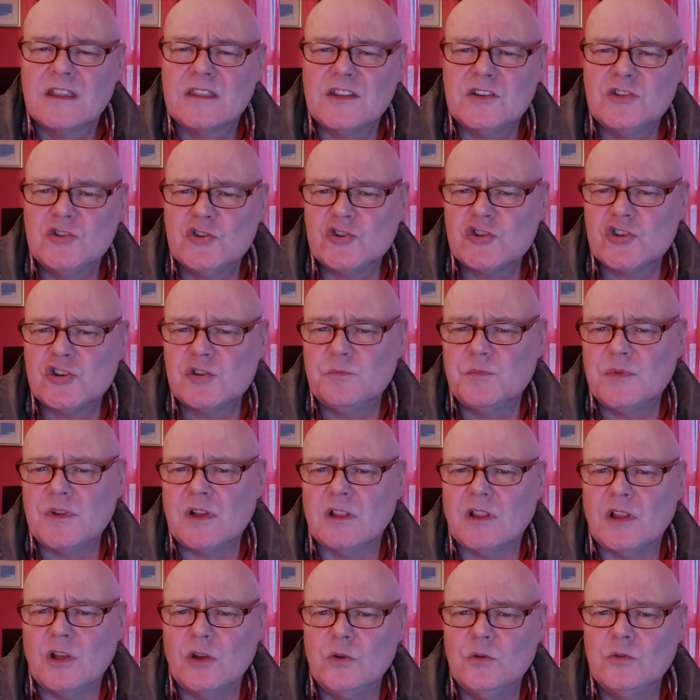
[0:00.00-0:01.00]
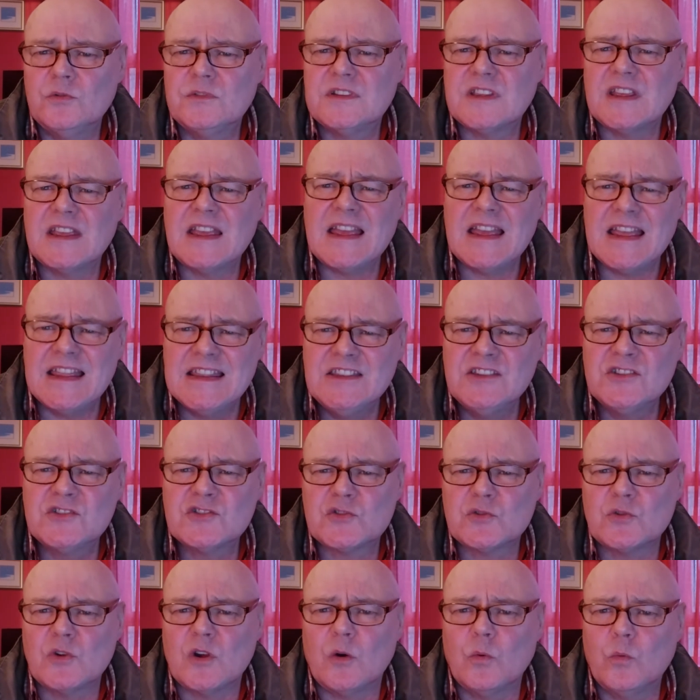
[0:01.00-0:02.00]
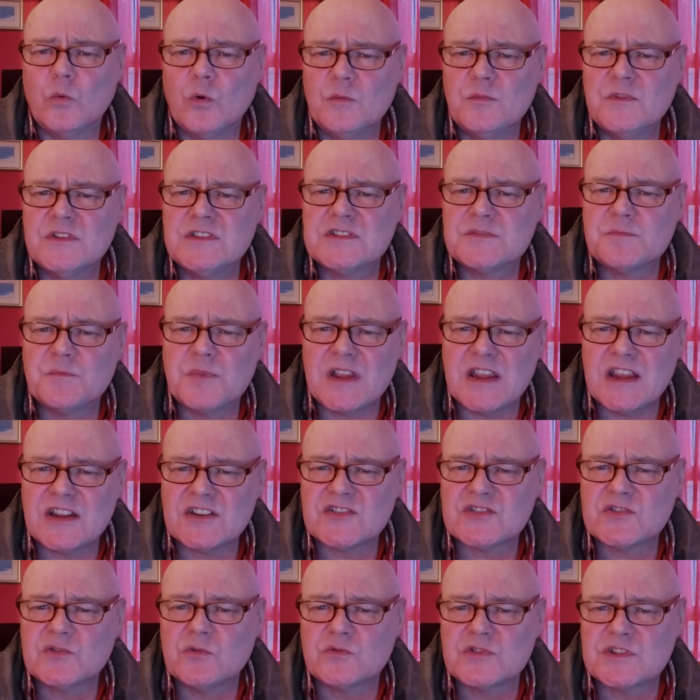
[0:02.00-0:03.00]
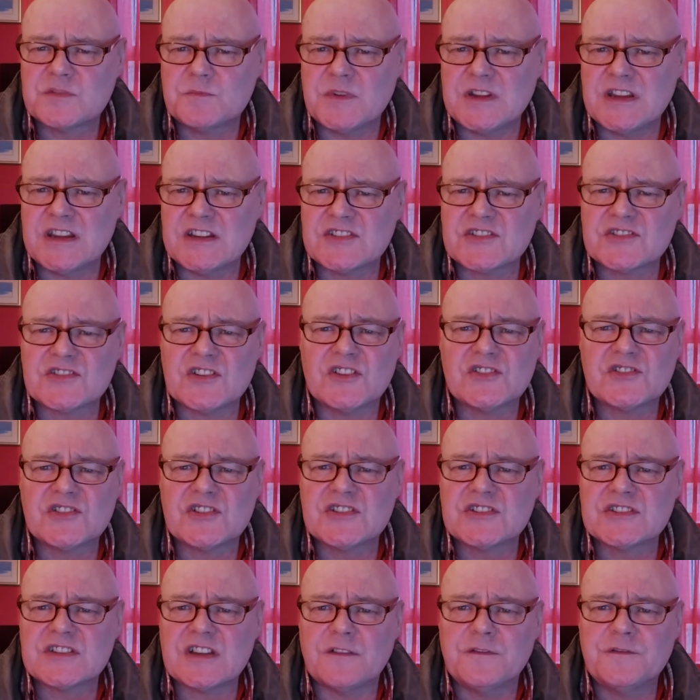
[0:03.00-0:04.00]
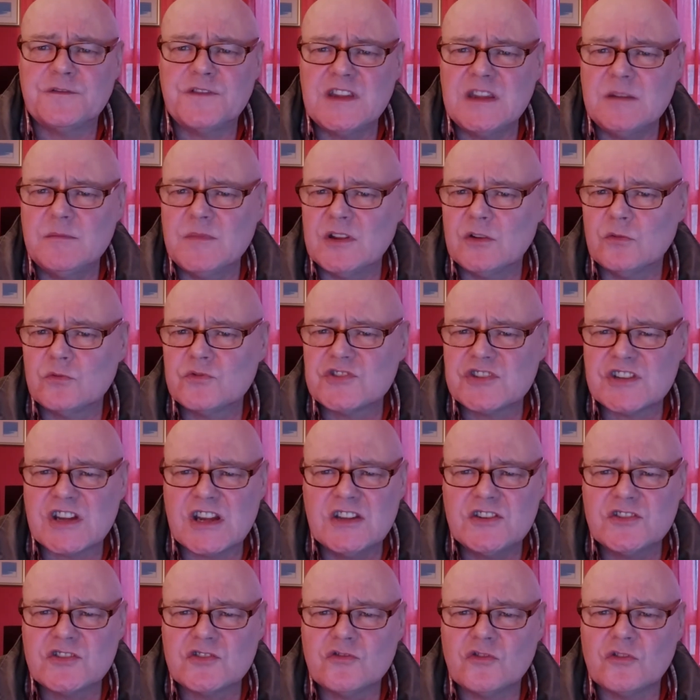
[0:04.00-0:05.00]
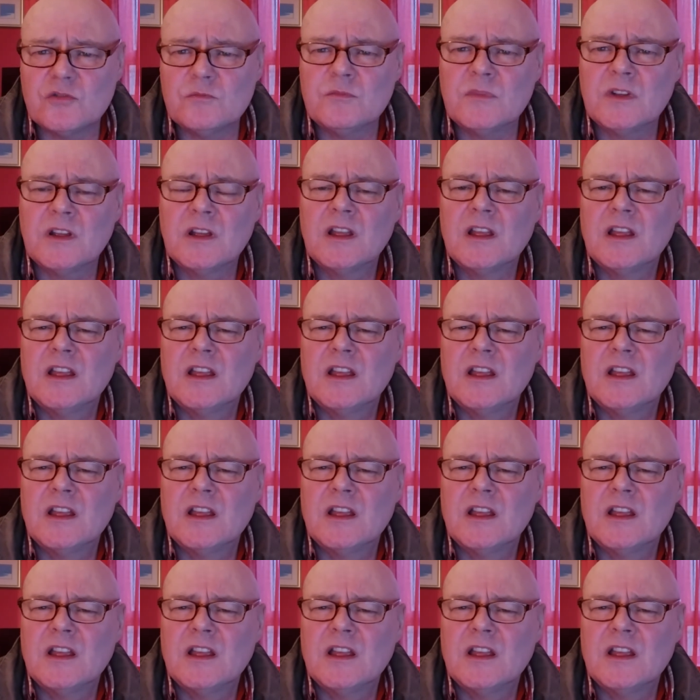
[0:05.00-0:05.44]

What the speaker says: that you should be allowed into a woman's personal space, such as a female changing room,